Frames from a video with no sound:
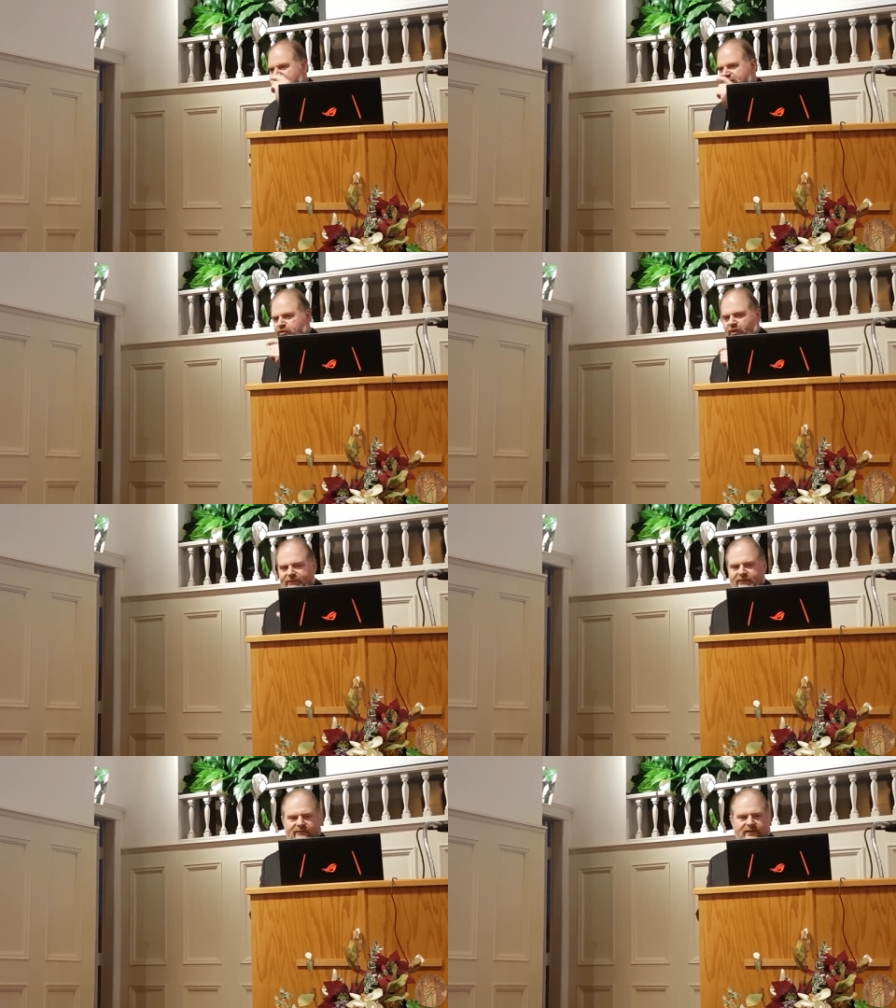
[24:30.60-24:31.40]
since
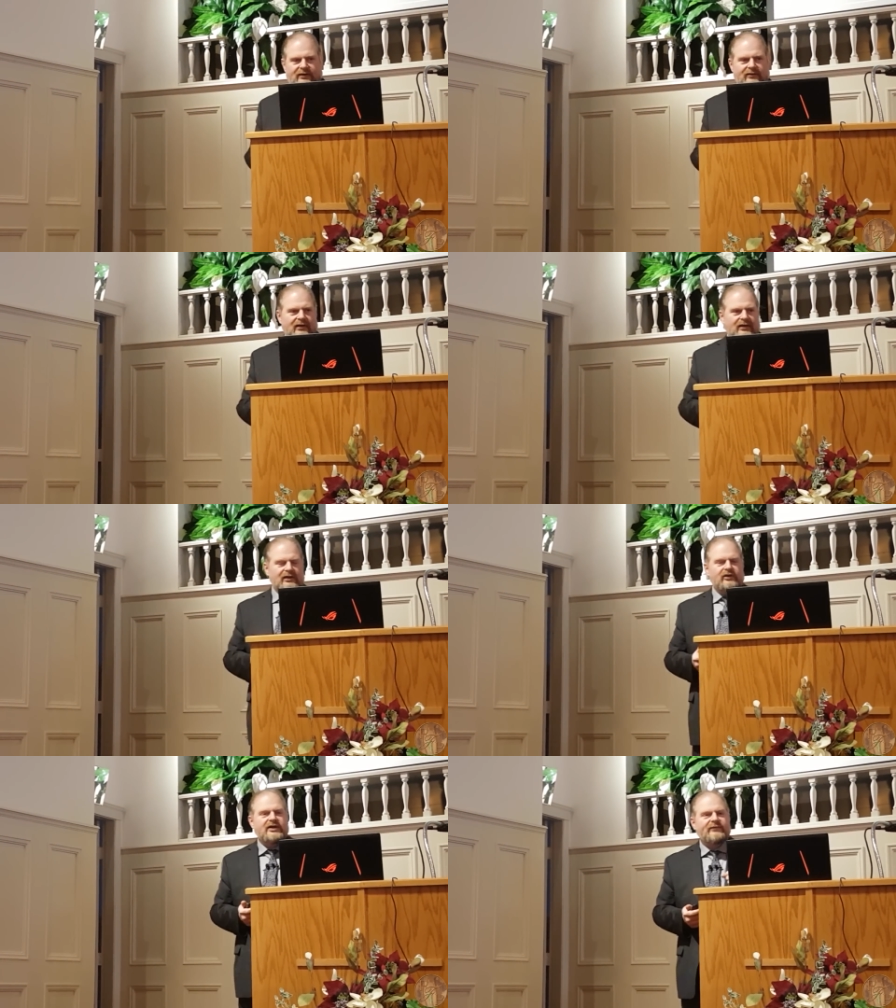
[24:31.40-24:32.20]
2015.
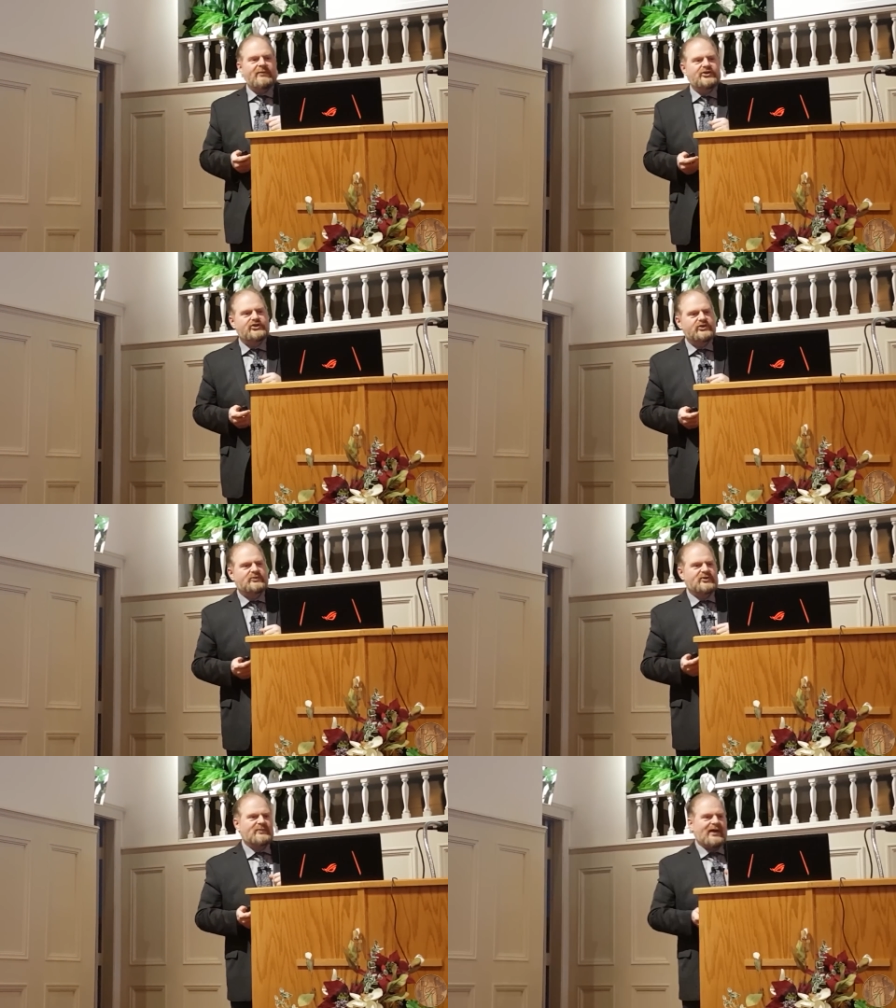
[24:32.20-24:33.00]
Look at it from the
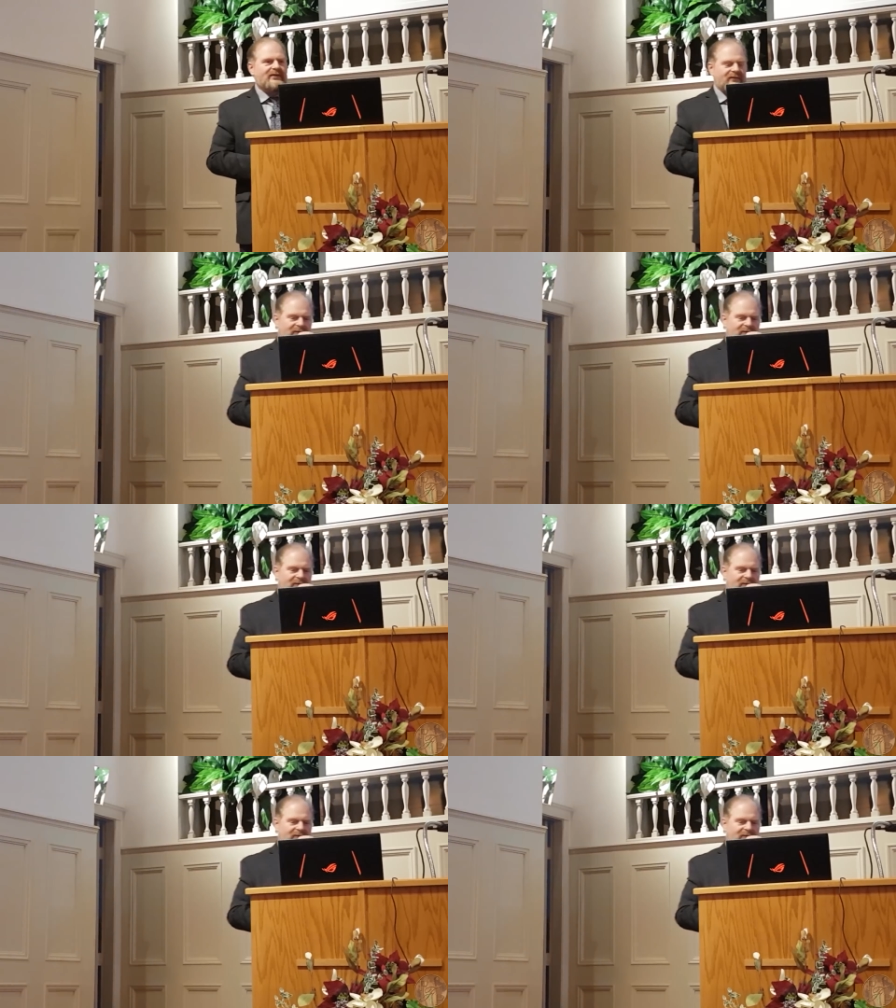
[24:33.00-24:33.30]
Jewish perspective.